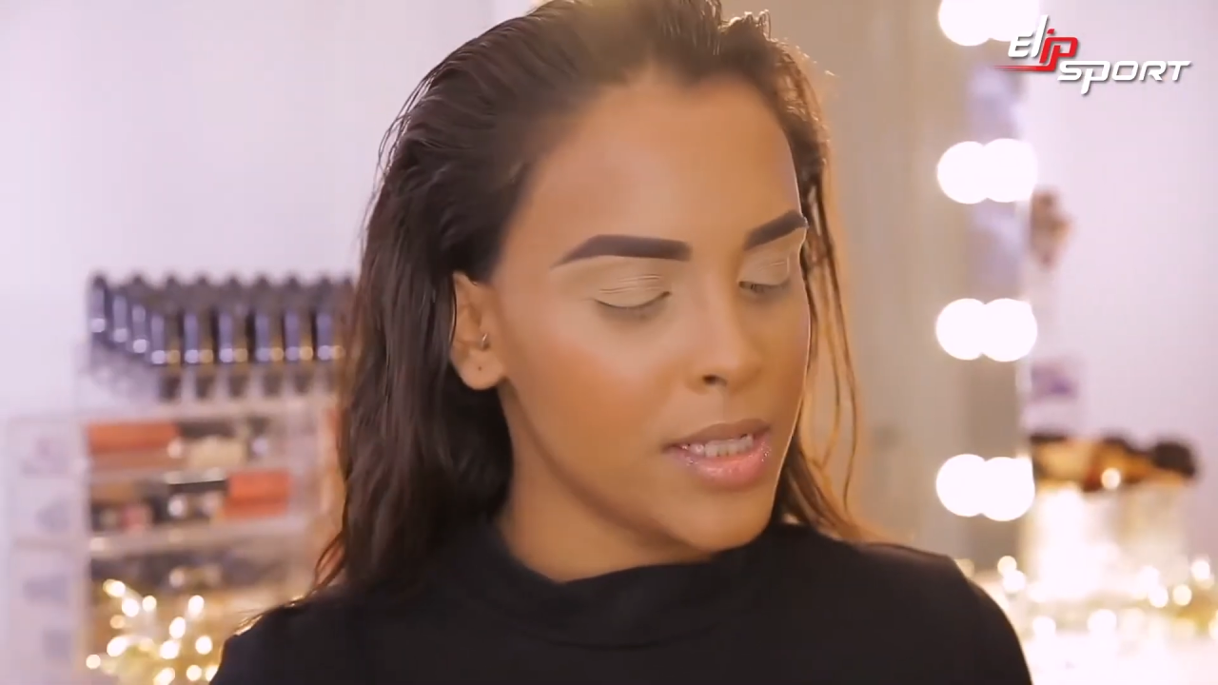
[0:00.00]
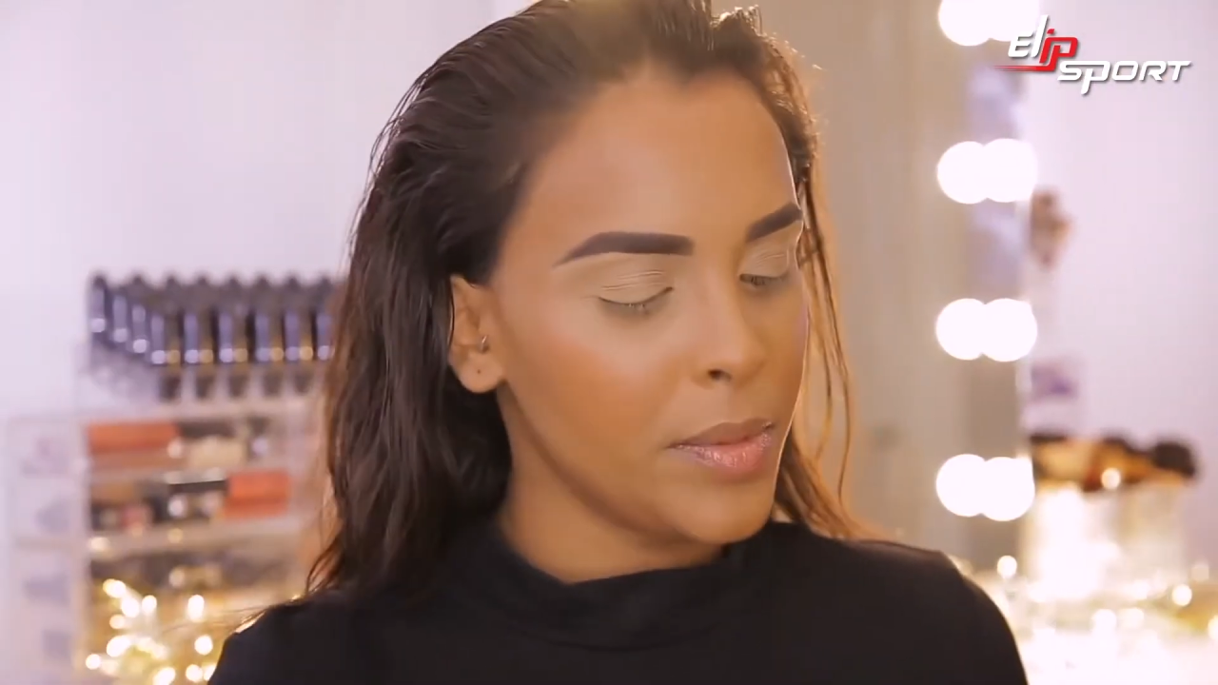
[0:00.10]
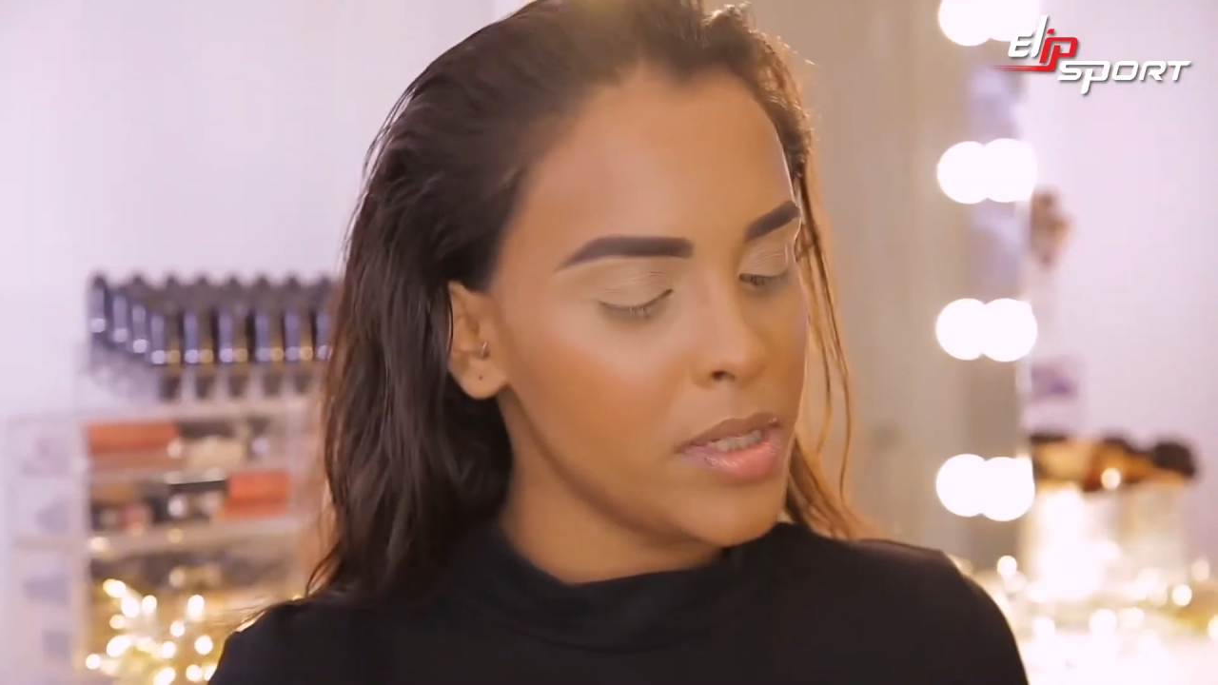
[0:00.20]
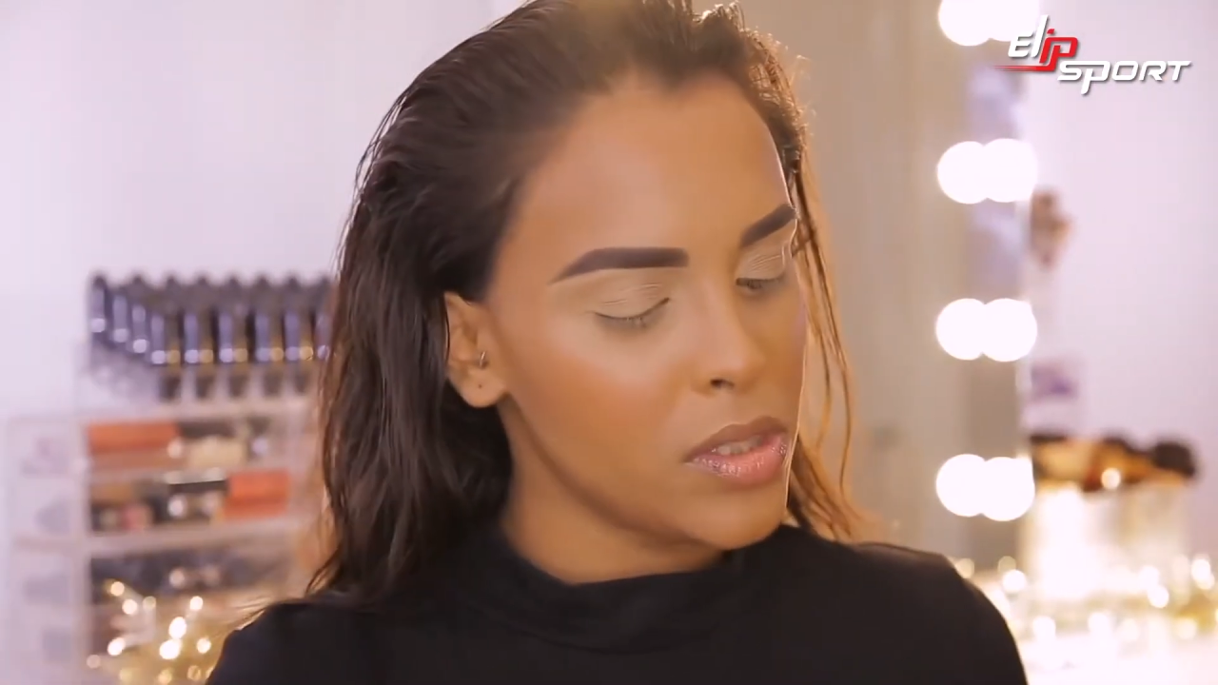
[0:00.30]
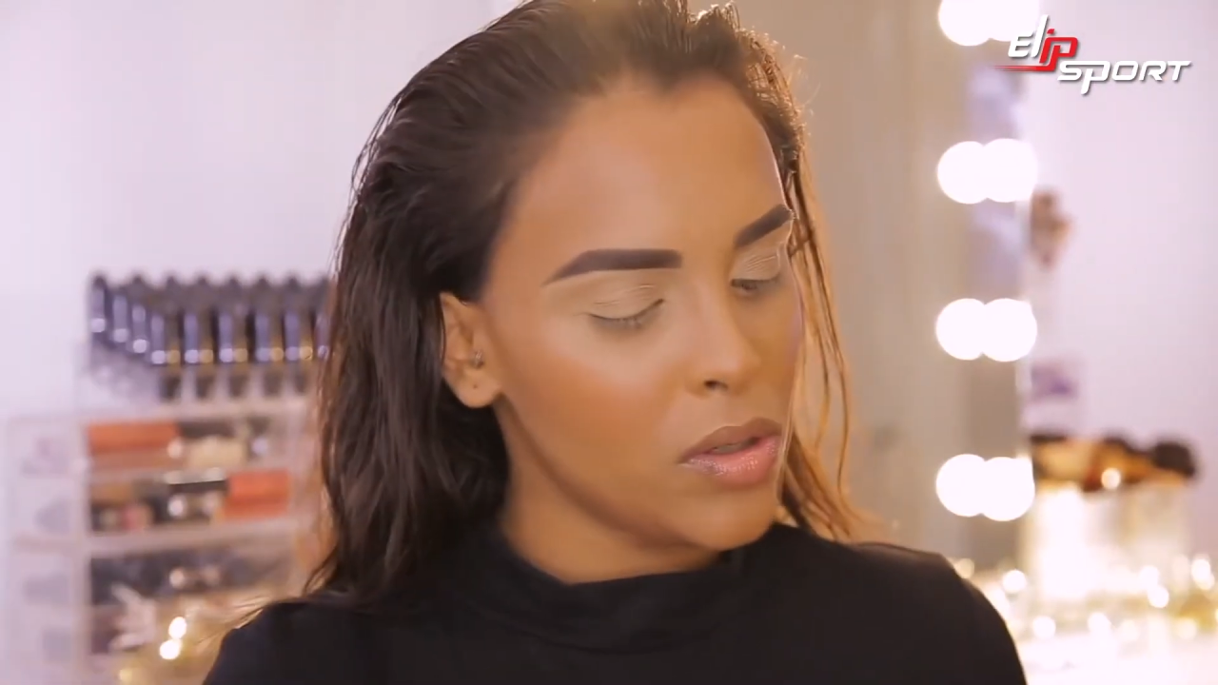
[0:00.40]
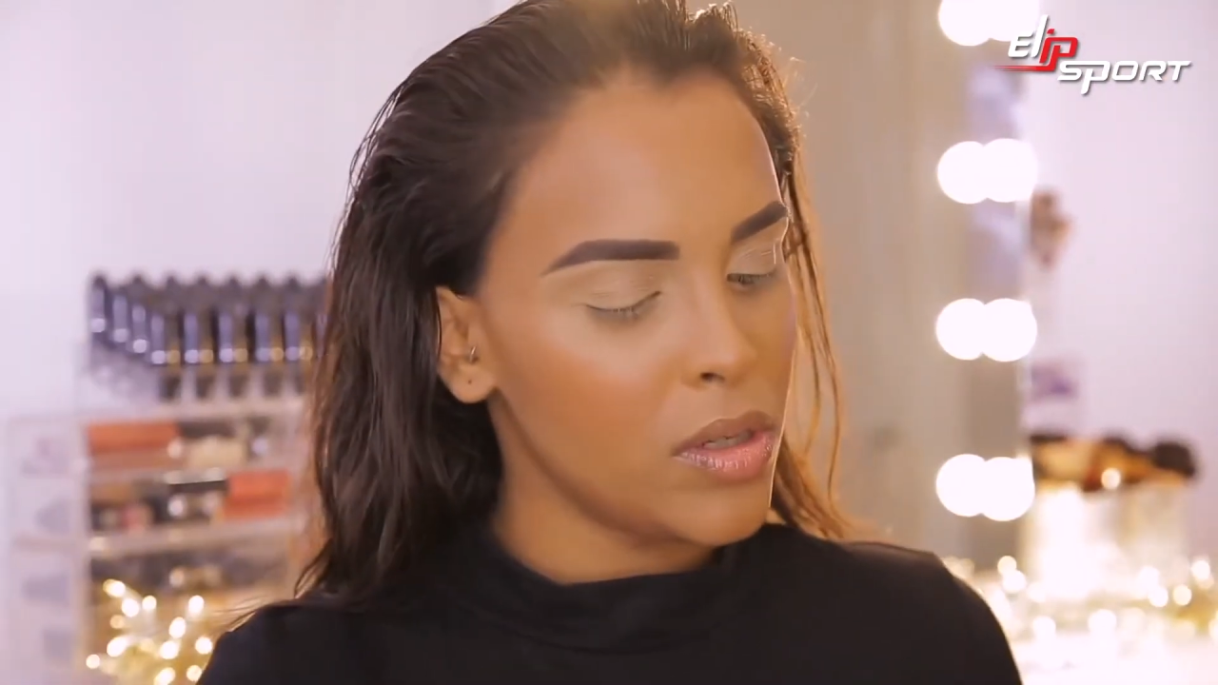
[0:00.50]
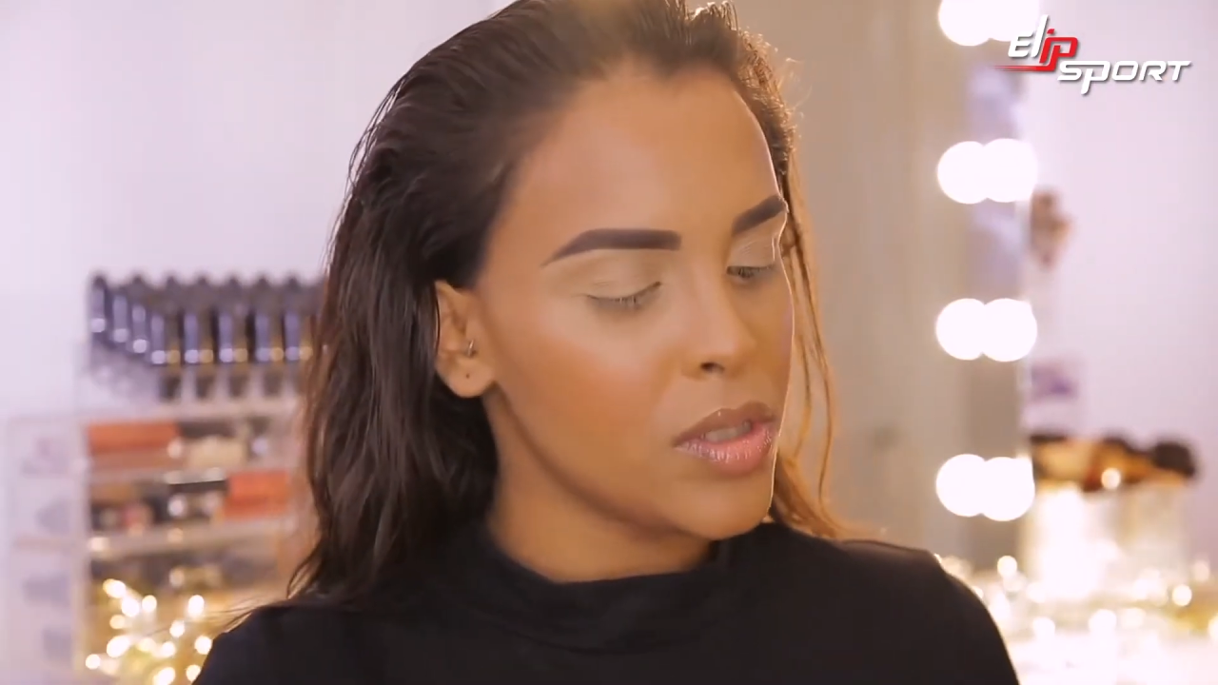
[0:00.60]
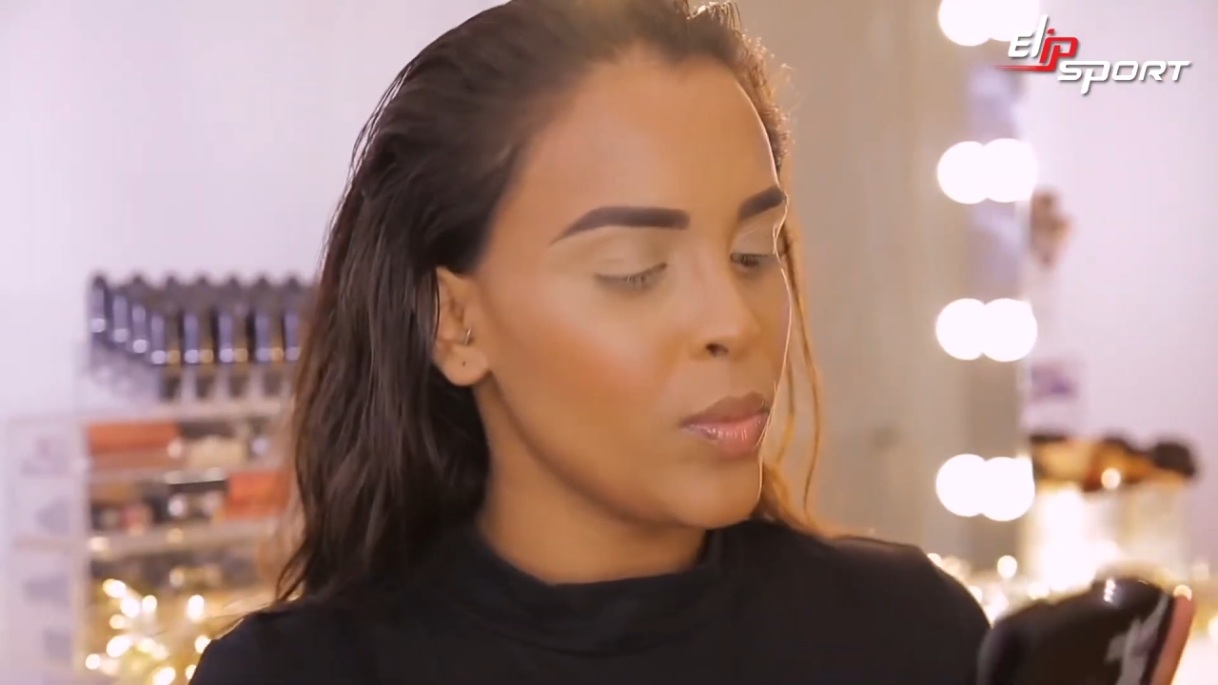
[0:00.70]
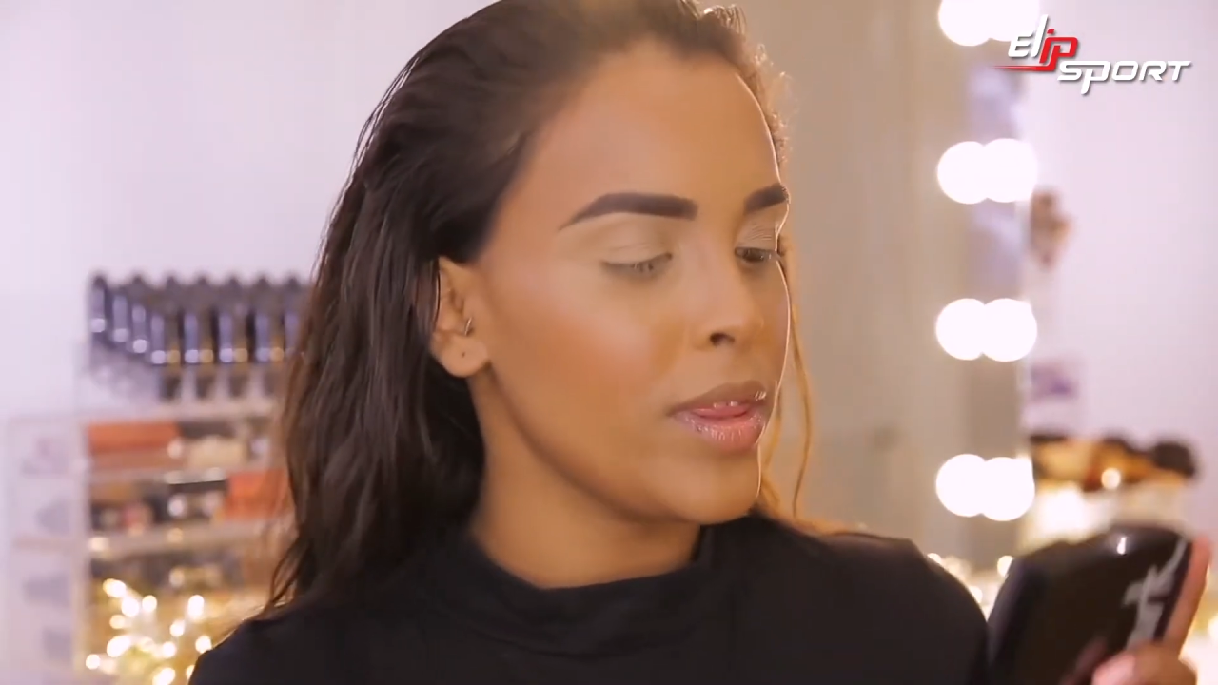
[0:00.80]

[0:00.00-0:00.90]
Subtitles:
I'm going to start